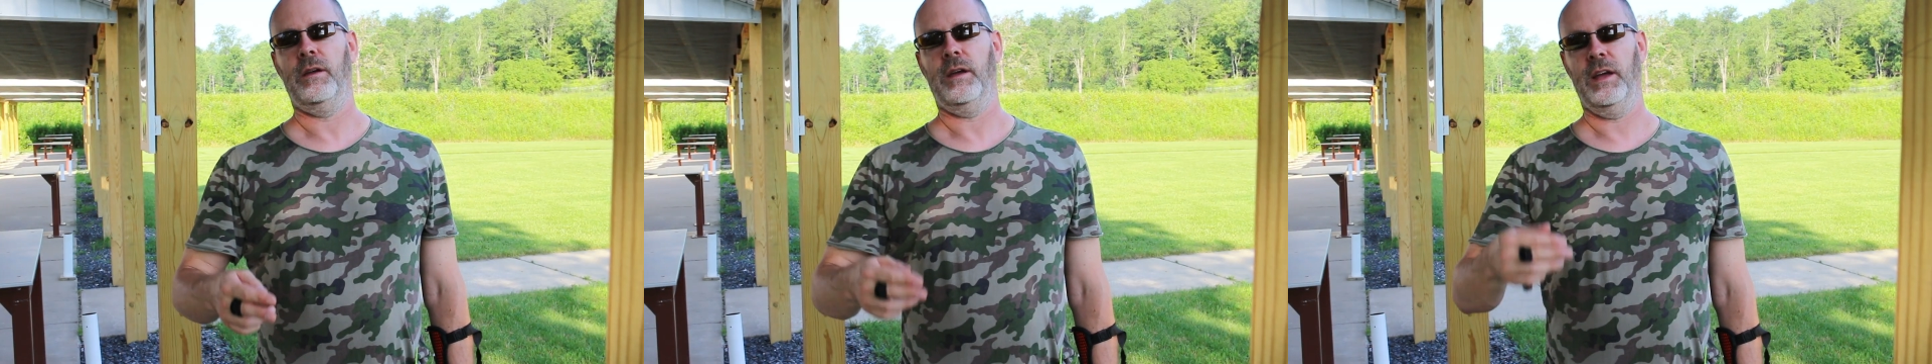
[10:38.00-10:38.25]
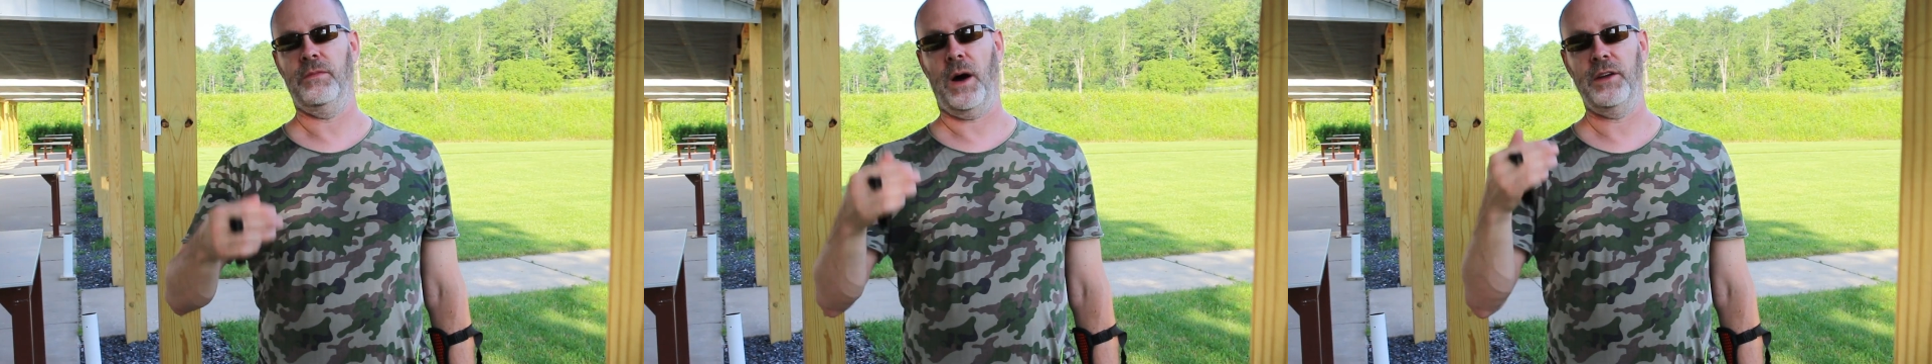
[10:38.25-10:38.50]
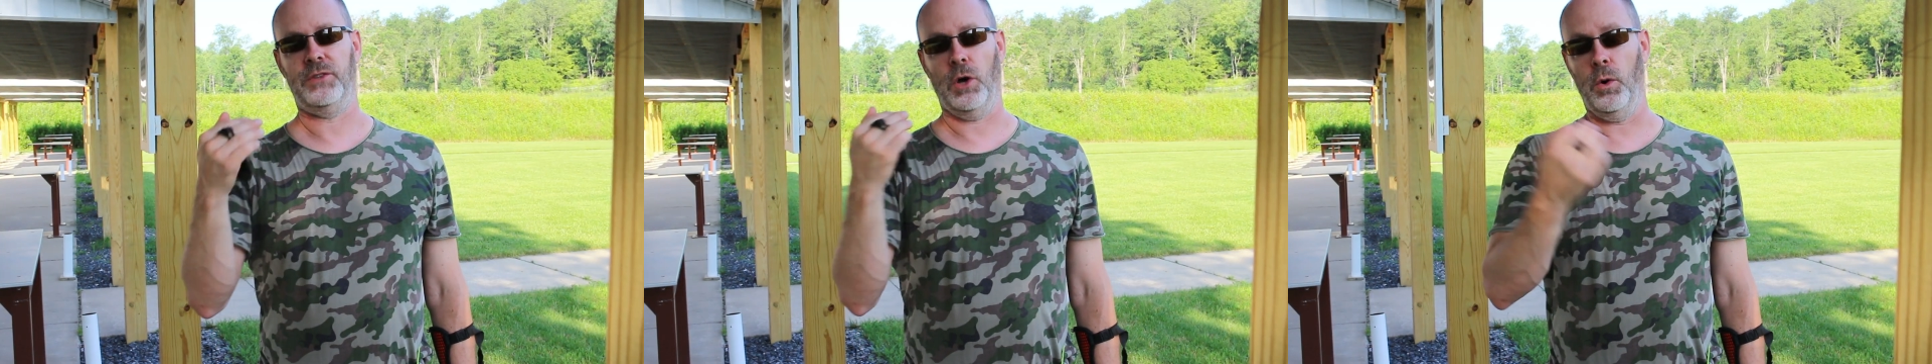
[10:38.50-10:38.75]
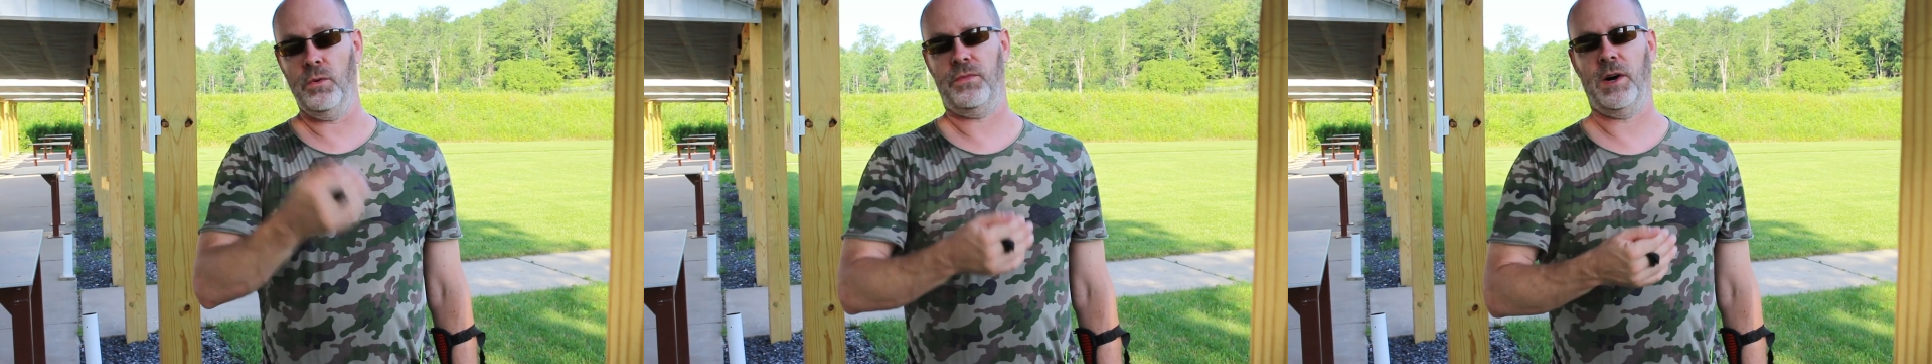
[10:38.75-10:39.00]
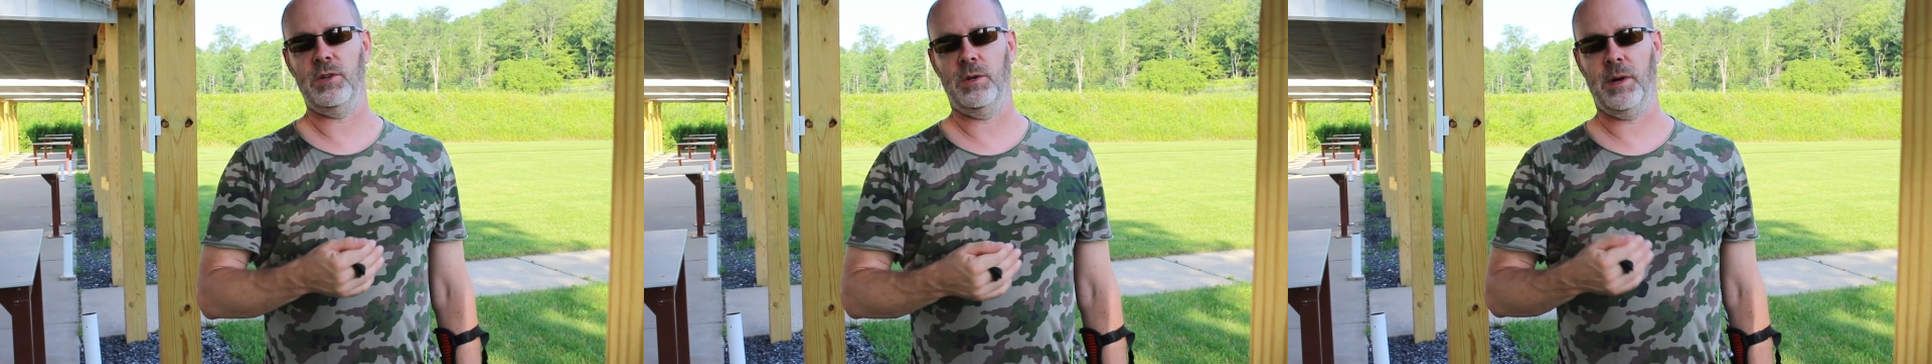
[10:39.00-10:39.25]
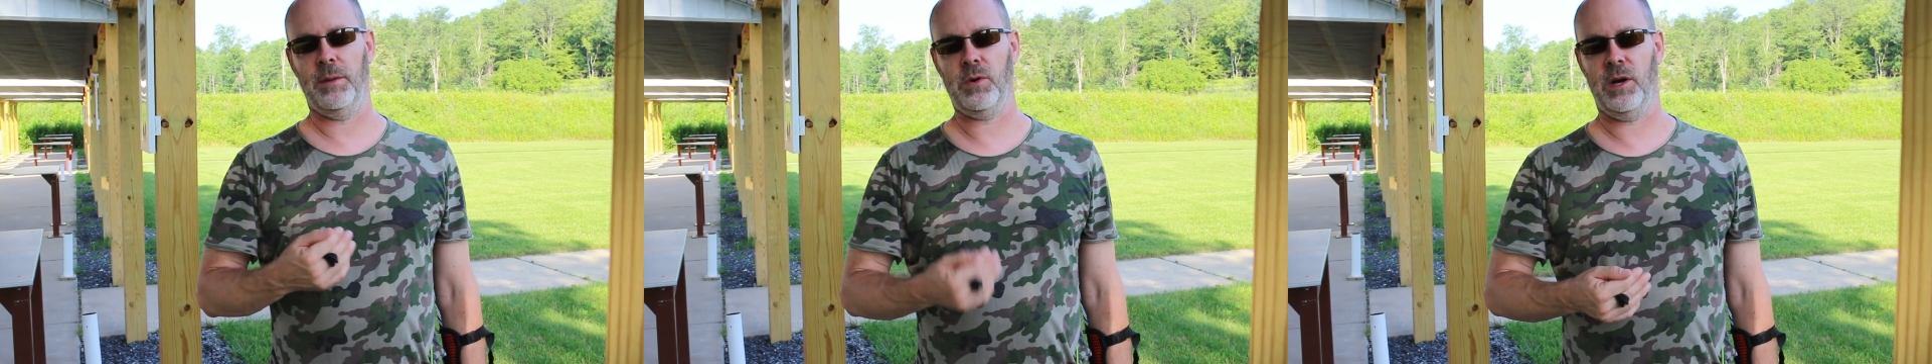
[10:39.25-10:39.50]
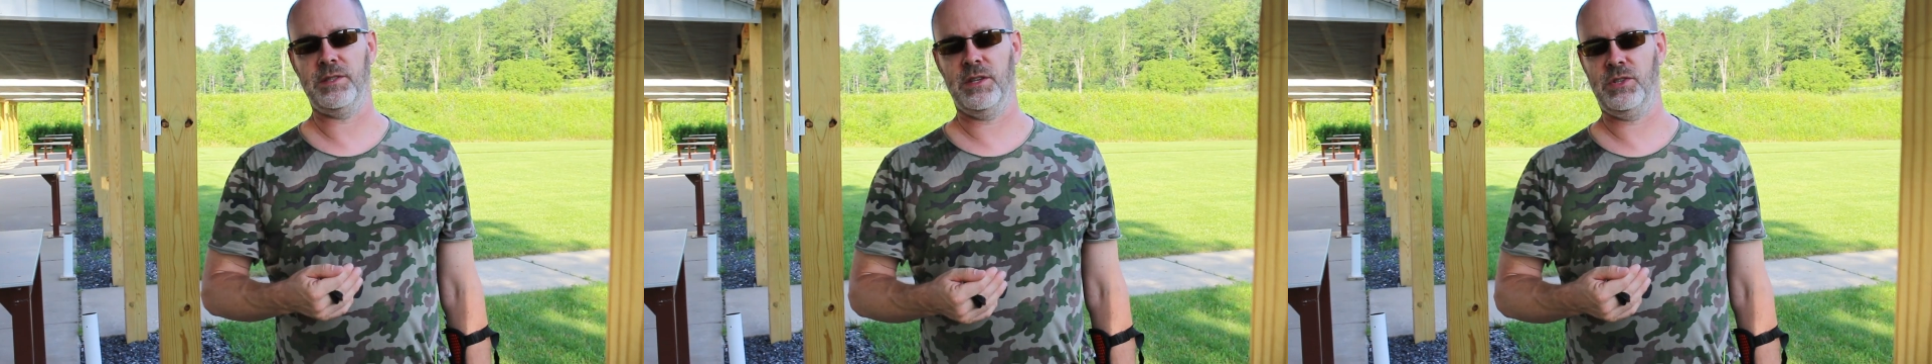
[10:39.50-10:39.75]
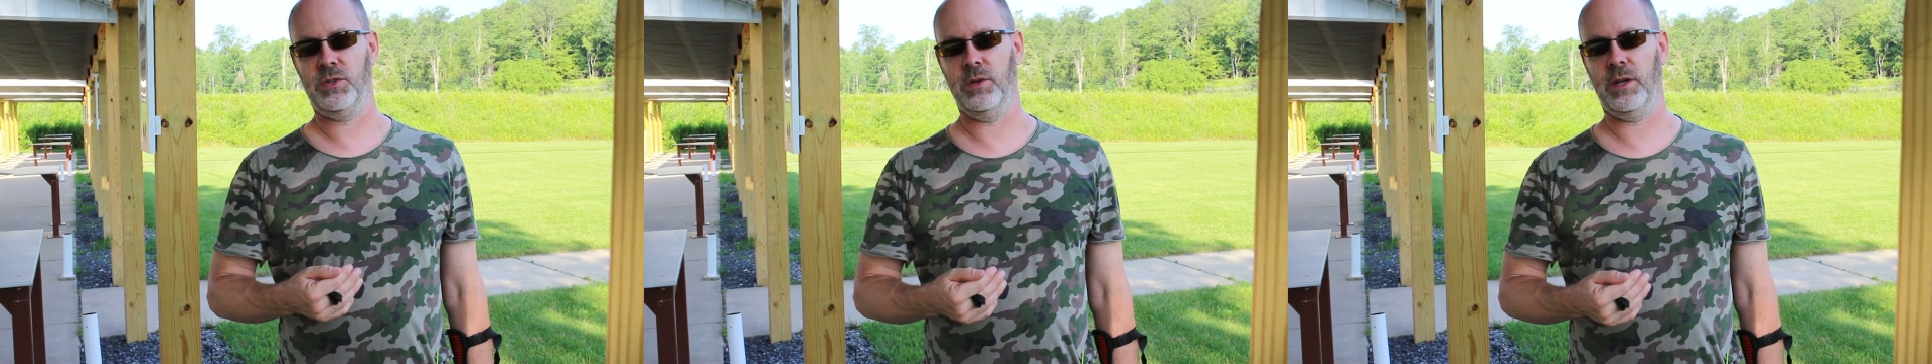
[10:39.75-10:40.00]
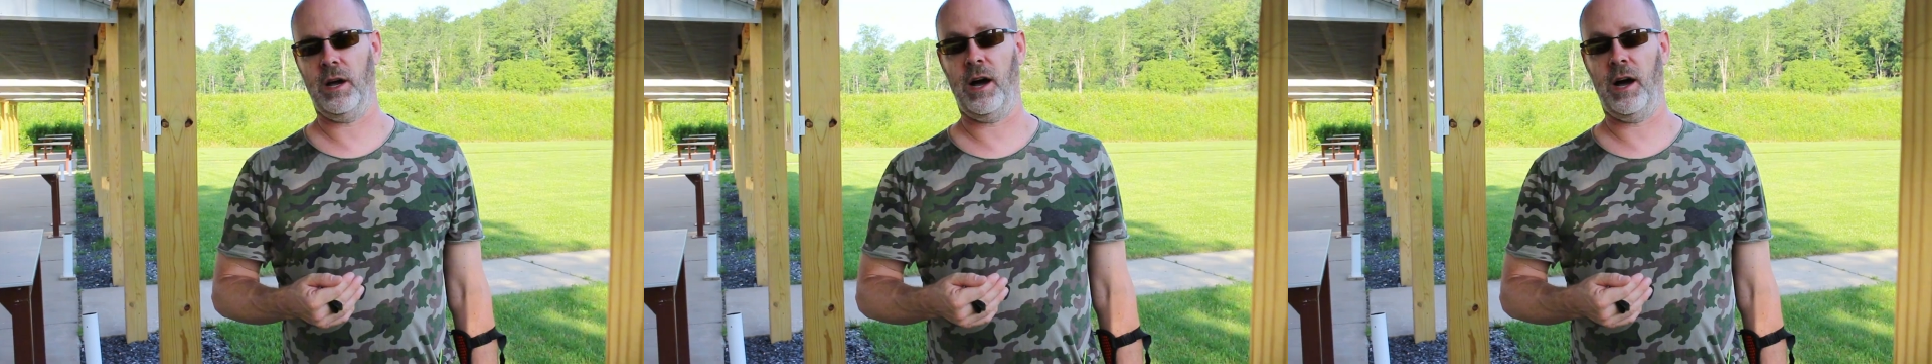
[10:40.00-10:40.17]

if I don't follow my process shooting,